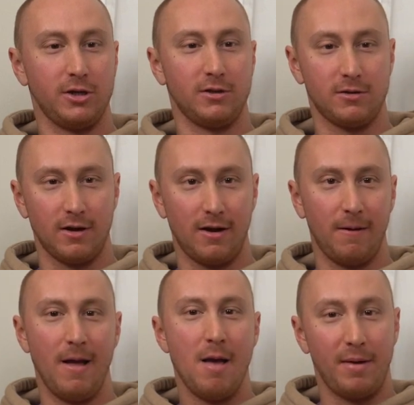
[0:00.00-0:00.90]
has
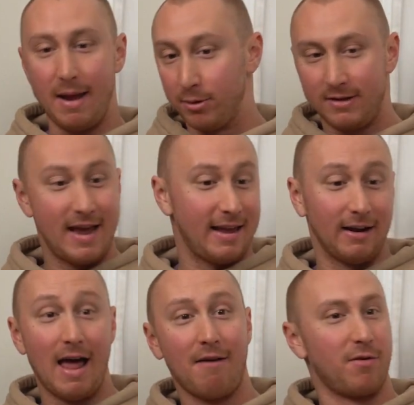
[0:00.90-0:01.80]
been able to take in a
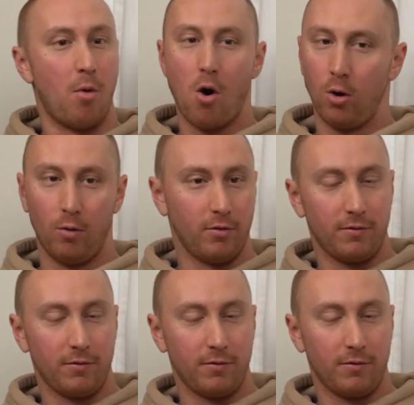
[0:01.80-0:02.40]
lot from all over,